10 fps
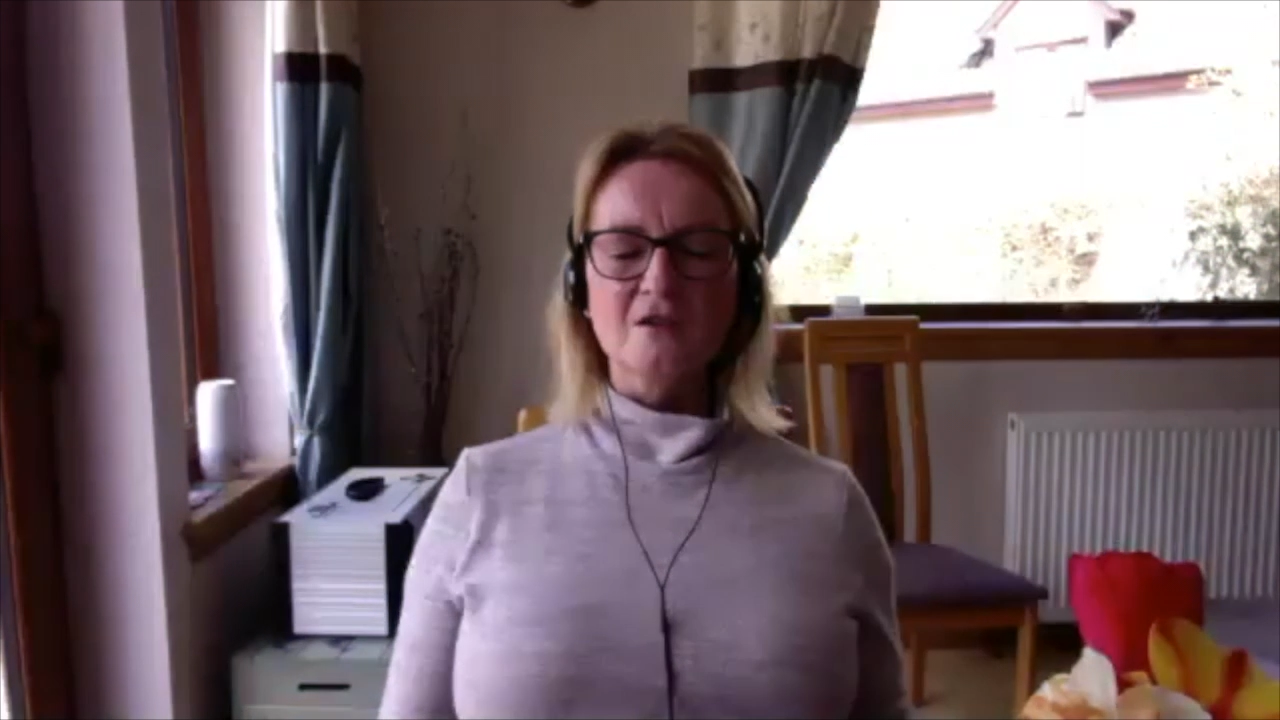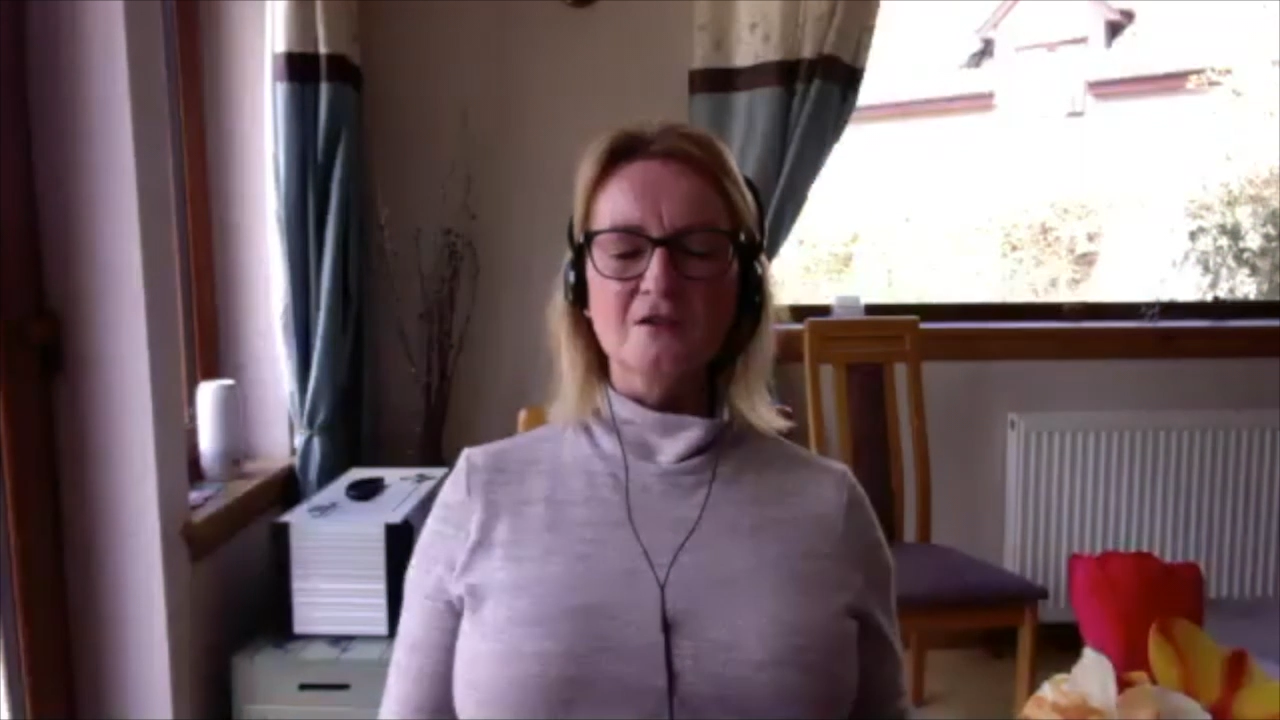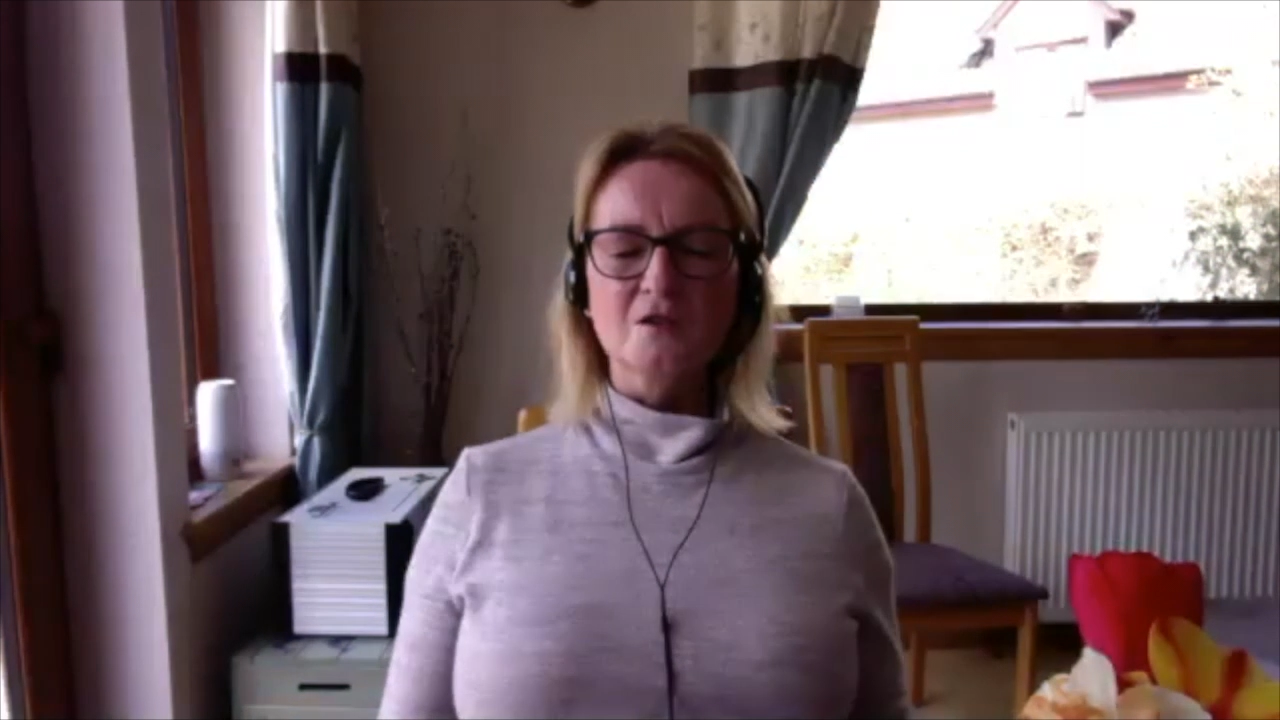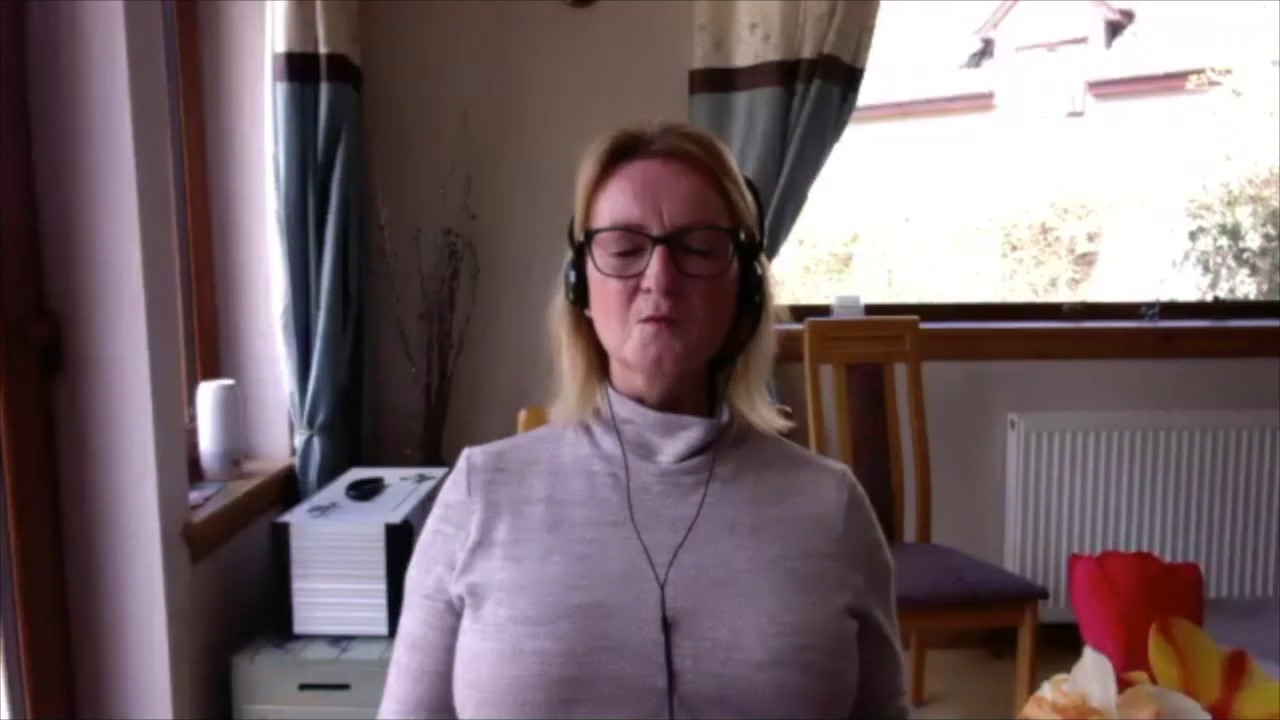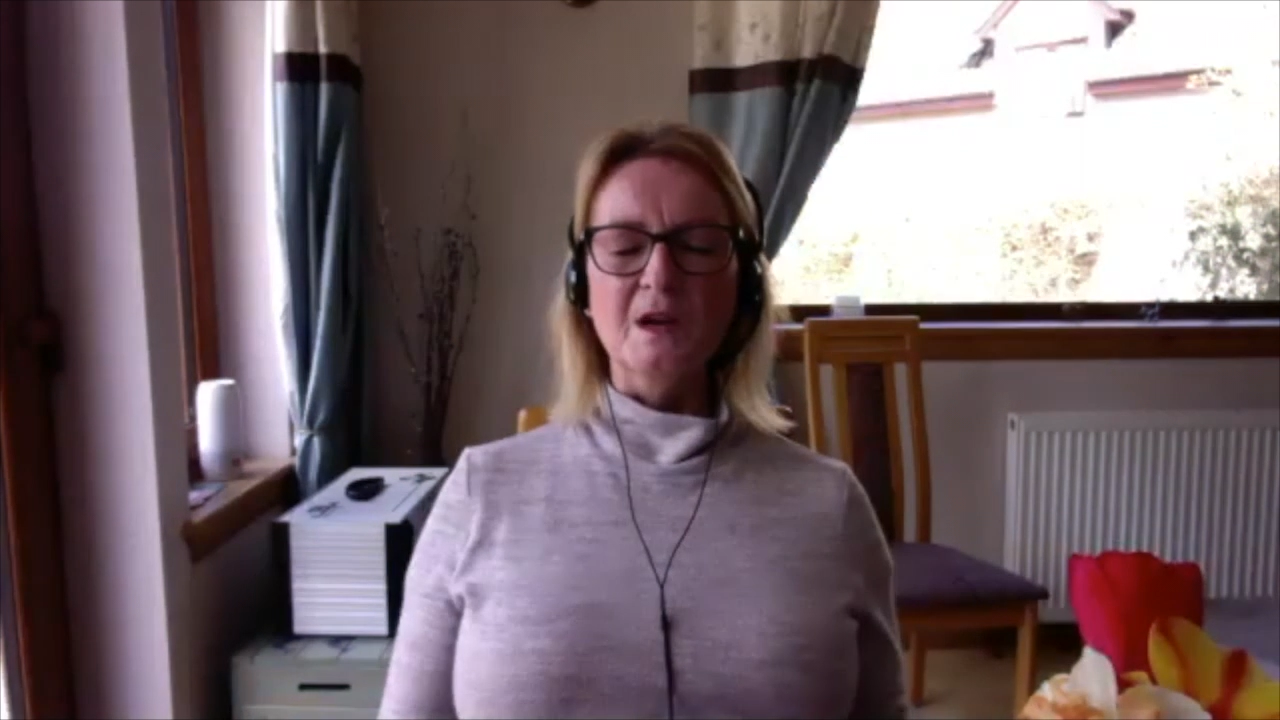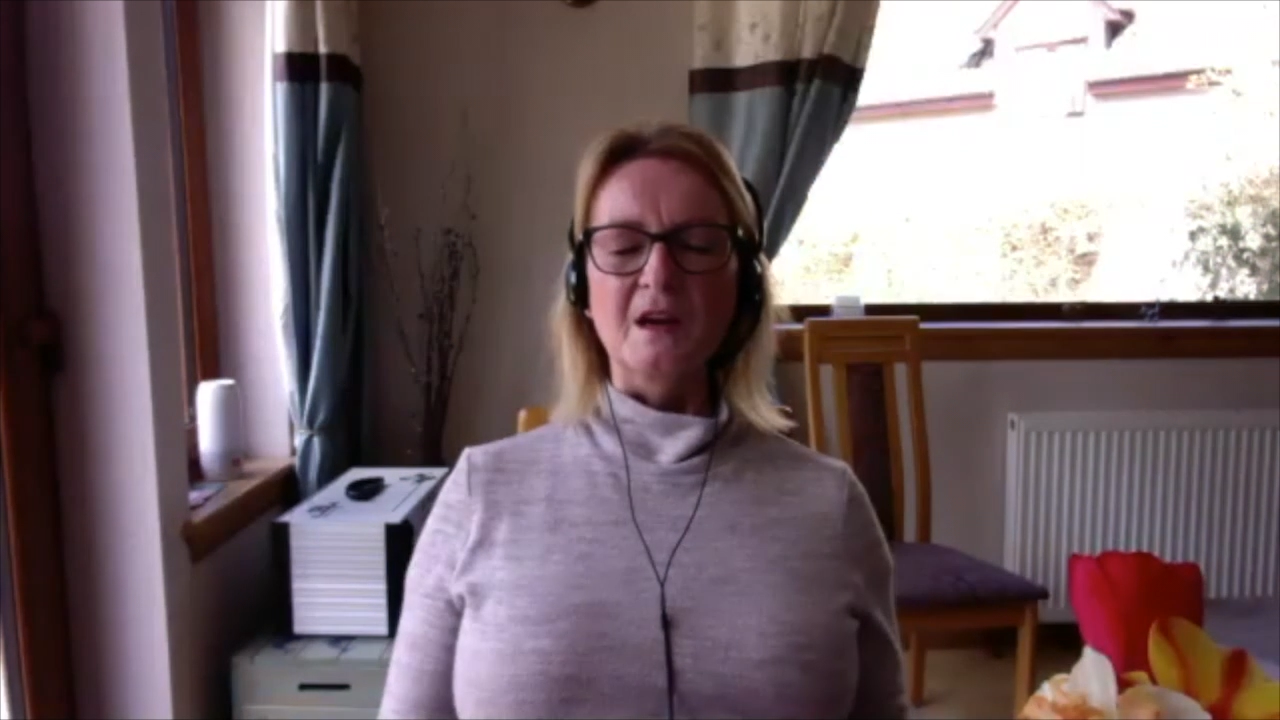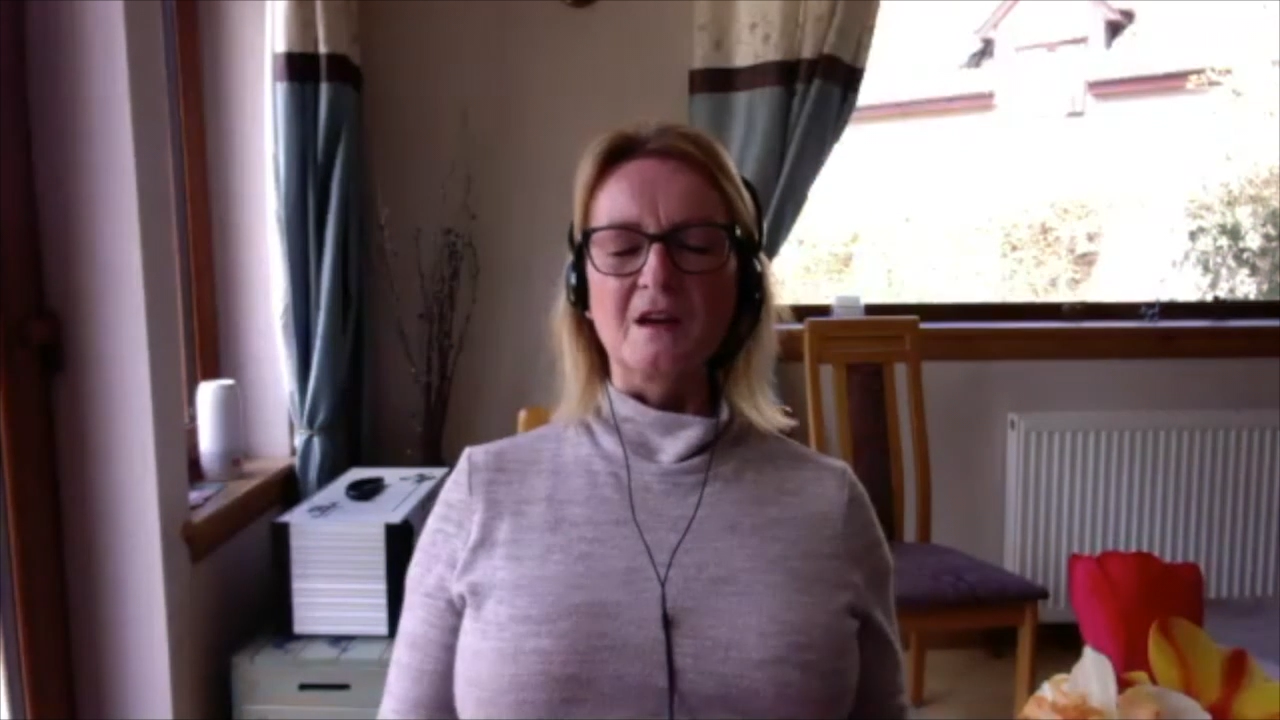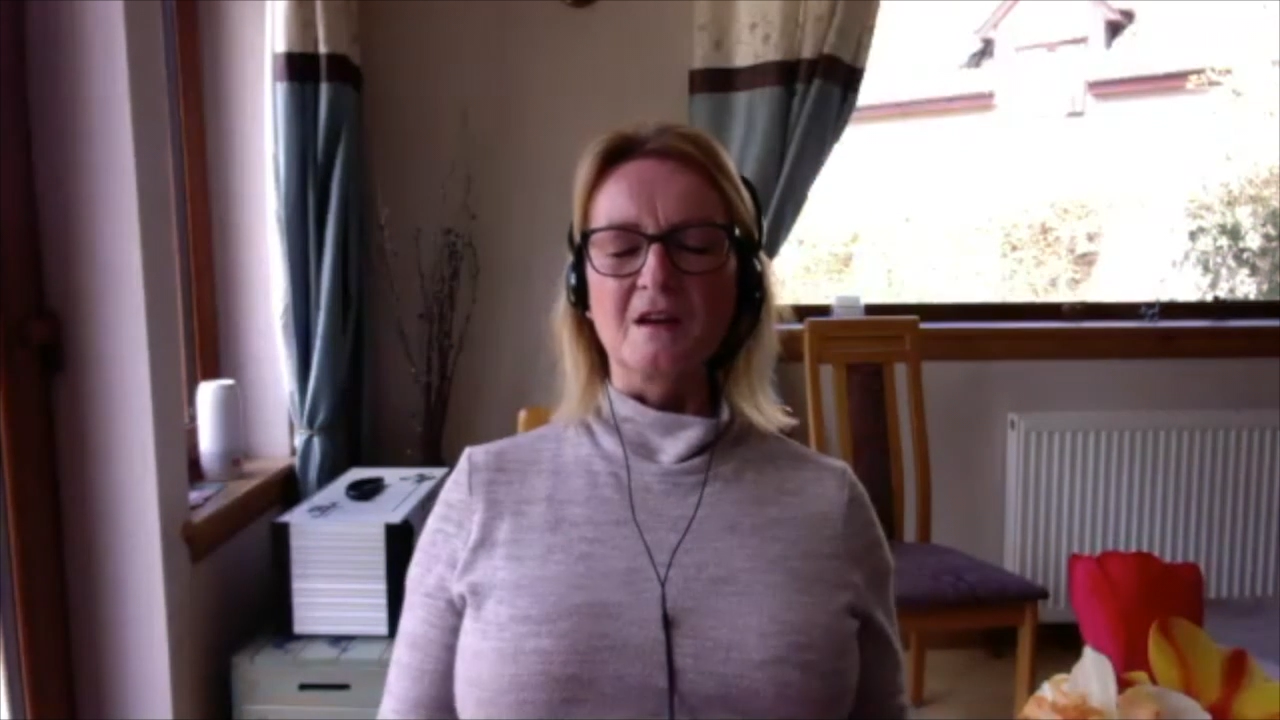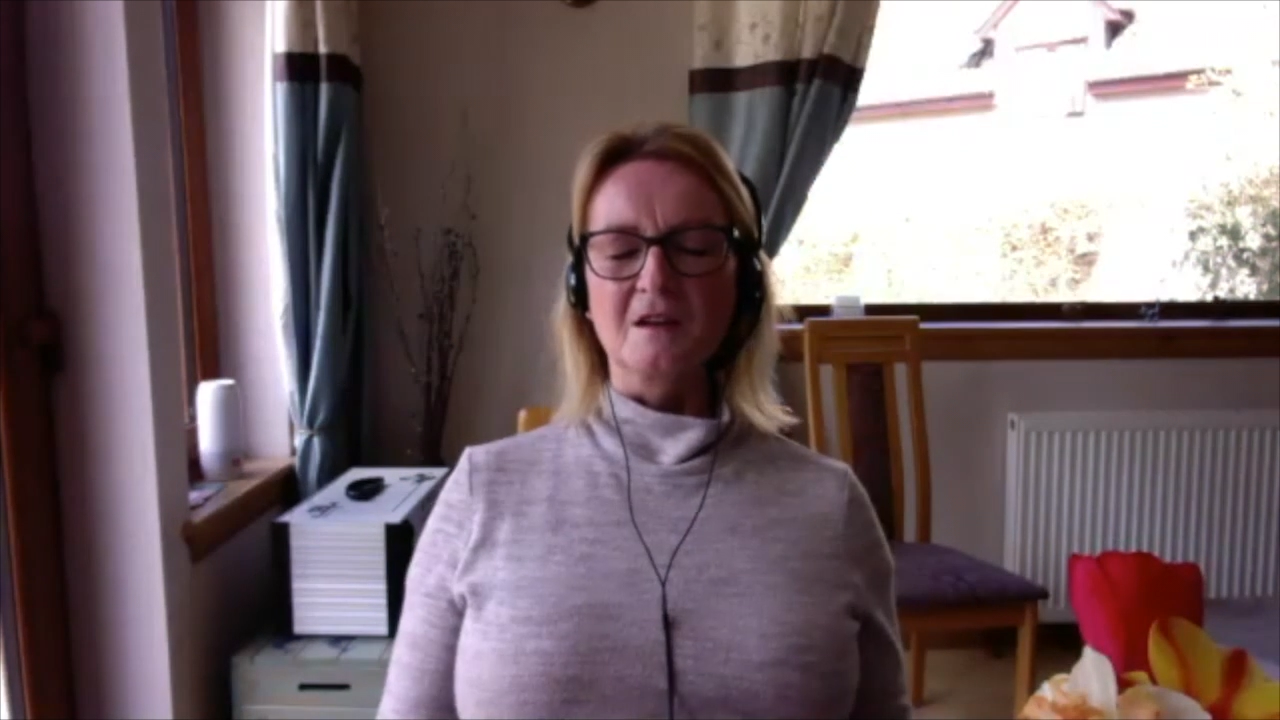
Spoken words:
swing